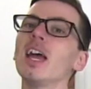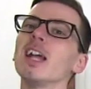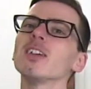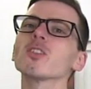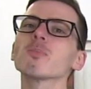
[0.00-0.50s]
Yeah,
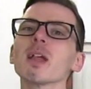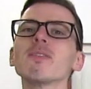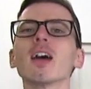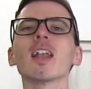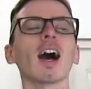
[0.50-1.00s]
and you can just play
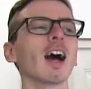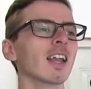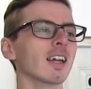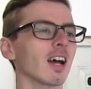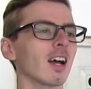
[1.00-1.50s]
with it. And
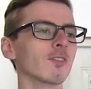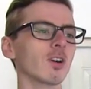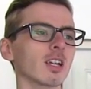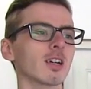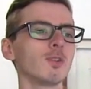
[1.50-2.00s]
I've
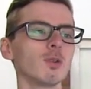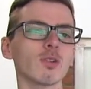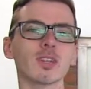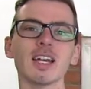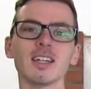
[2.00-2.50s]
got like a few
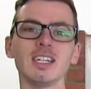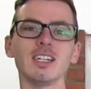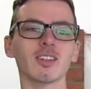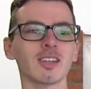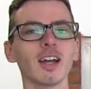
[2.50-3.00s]
little
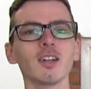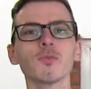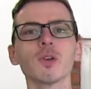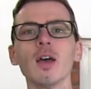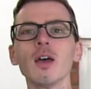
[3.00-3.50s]
techniques, kind
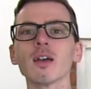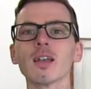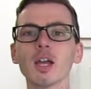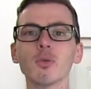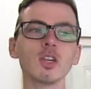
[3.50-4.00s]
of.
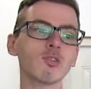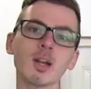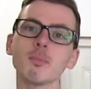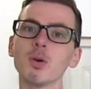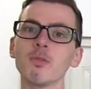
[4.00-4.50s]
Like when you're
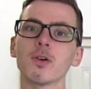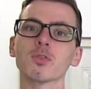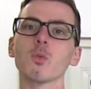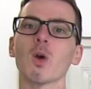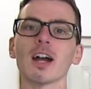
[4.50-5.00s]
trying to buff off
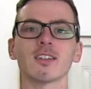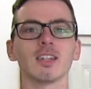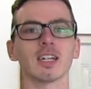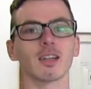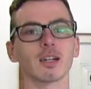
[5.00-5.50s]
some wax and
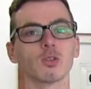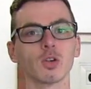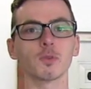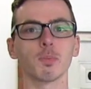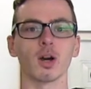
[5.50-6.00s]
you get to like a
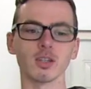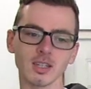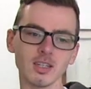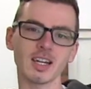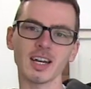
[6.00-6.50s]
tough spot,
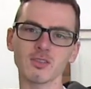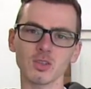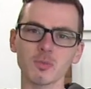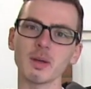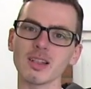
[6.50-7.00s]
you kind of
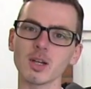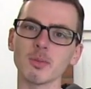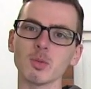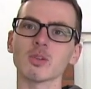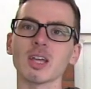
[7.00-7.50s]
just spend a little
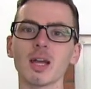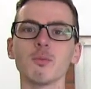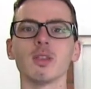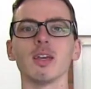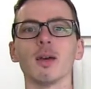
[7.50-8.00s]
bit more
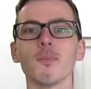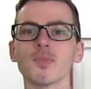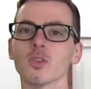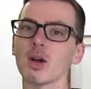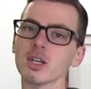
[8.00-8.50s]
time with
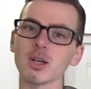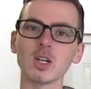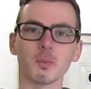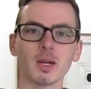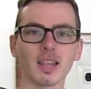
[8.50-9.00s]
it. So I do a
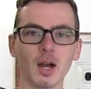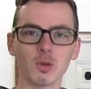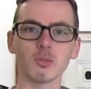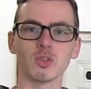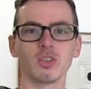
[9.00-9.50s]
little bit of that
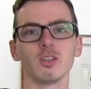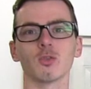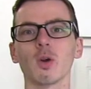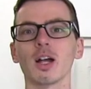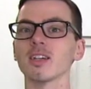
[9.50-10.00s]
with the machine
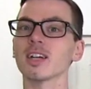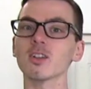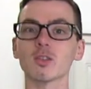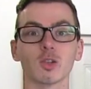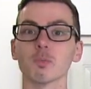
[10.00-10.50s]
as well, and you
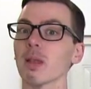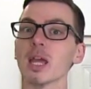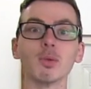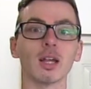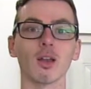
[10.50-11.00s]
kind of just
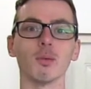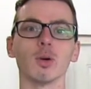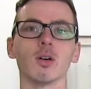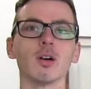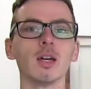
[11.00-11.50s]
play with it a lot
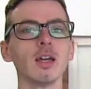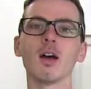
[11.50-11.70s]
more.